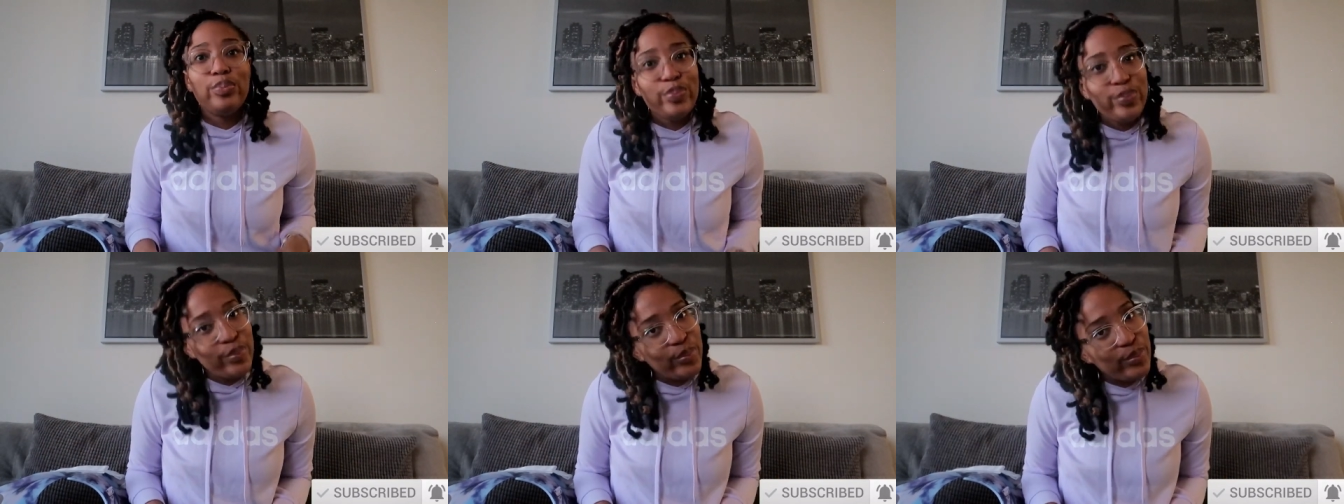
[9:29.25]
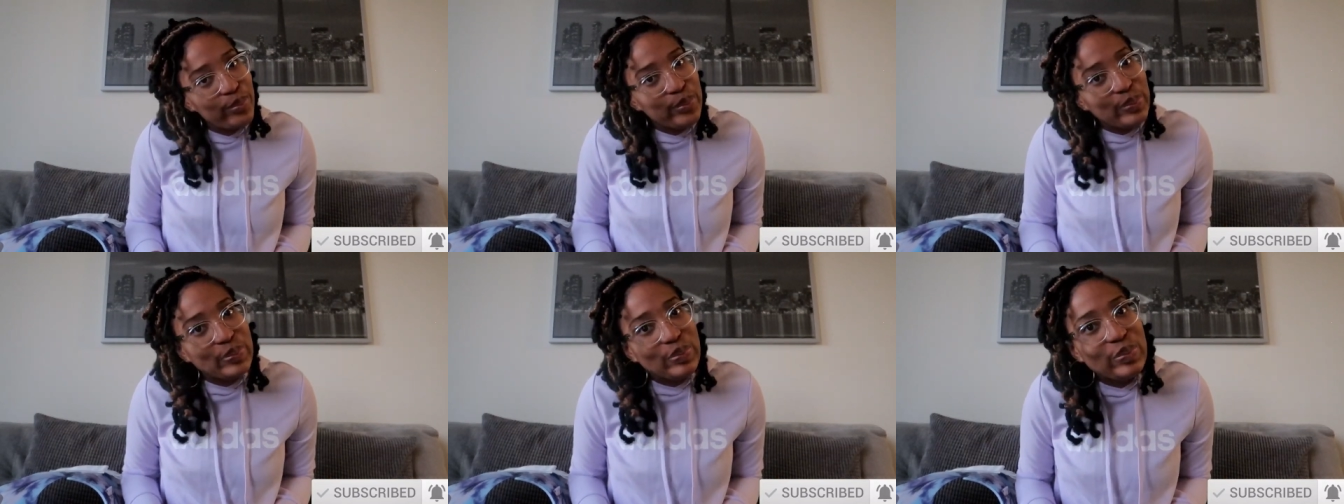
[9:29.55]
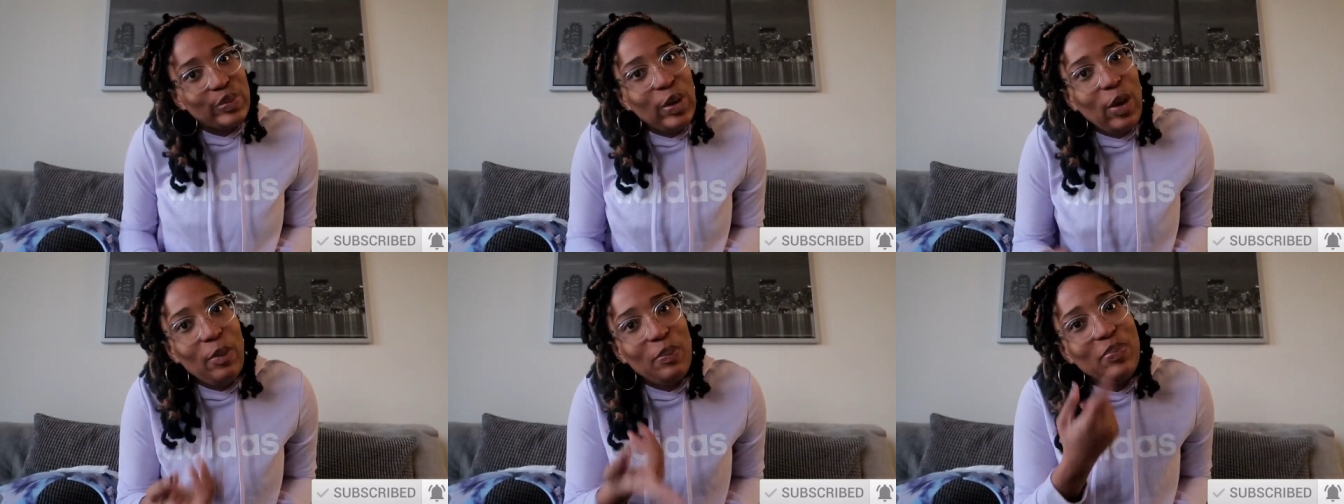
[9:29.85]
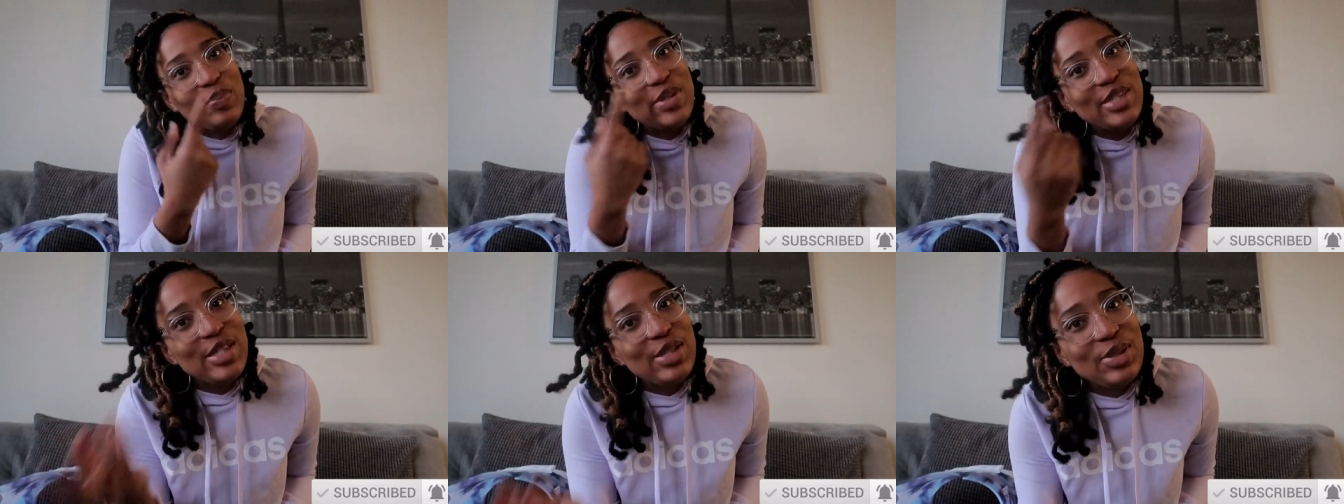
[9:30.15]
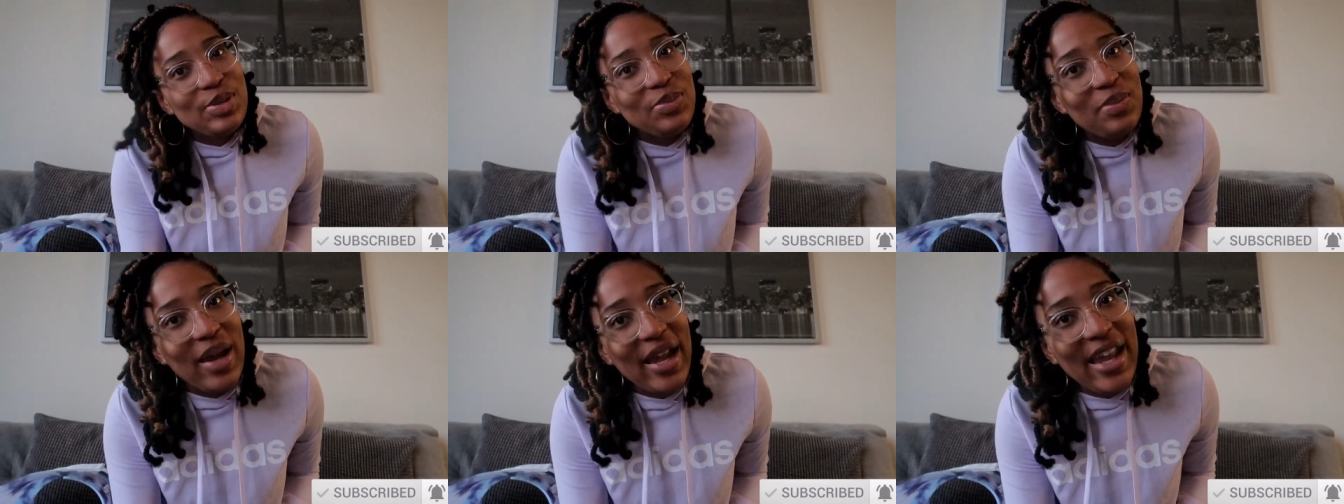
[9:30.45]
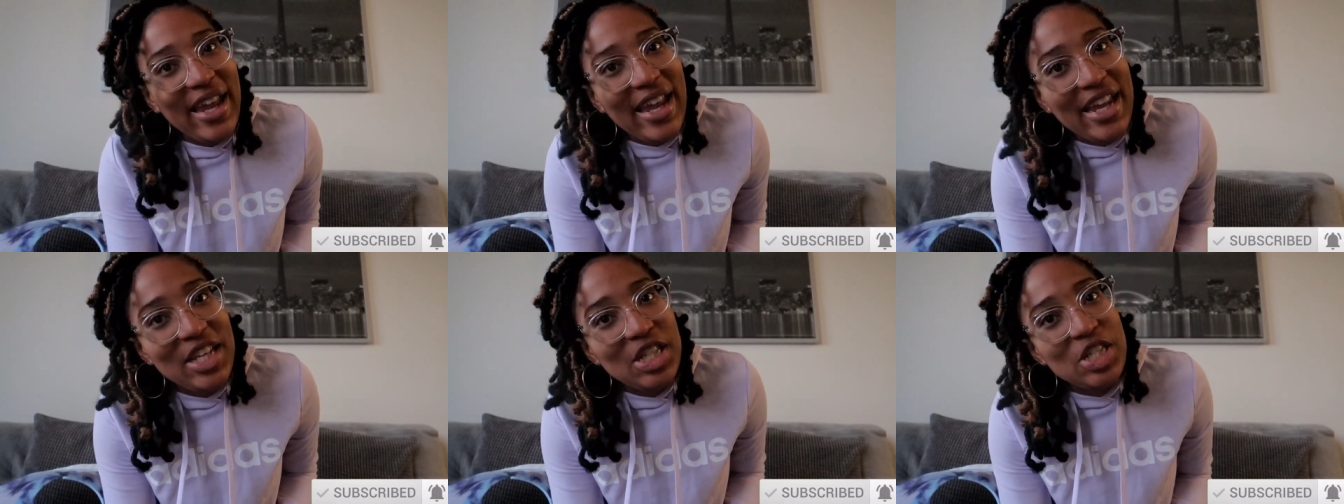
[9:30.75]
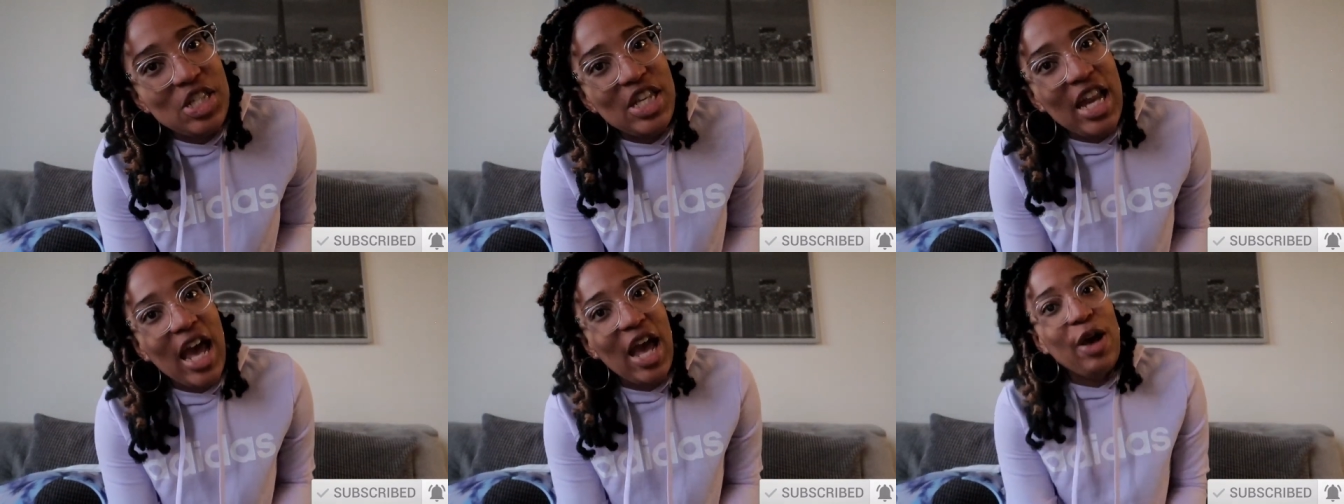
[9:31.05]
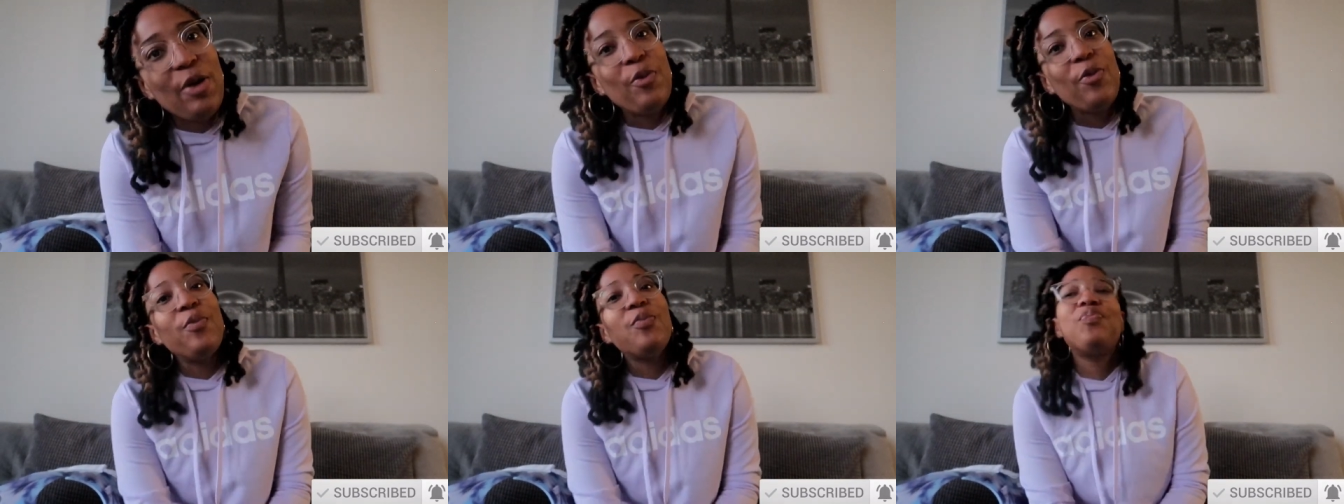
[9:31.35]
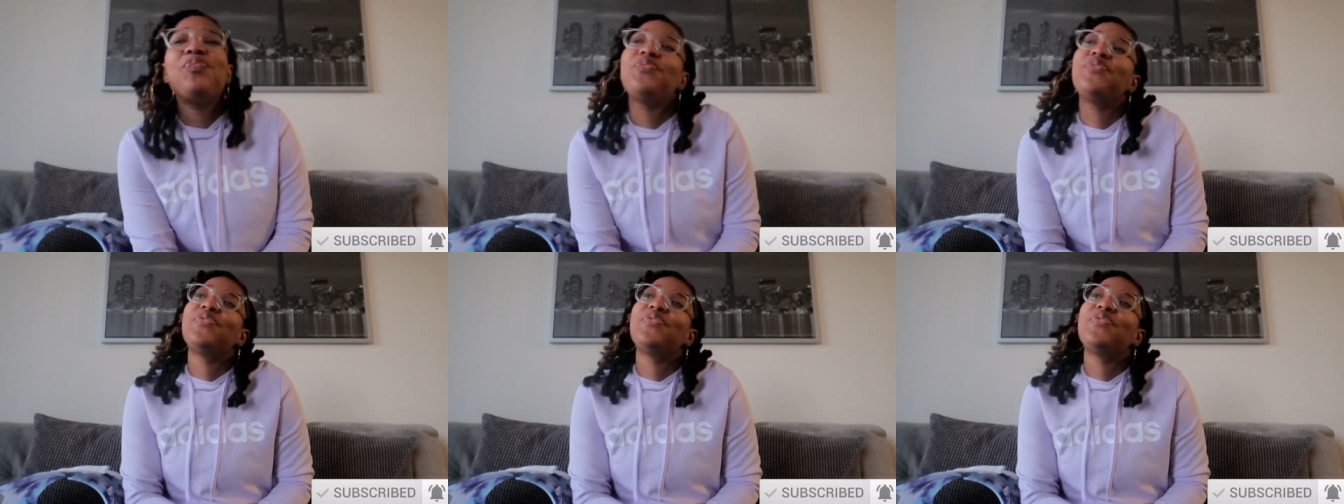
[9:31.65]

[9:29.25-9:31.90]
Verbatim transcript: mm, oops you know my age now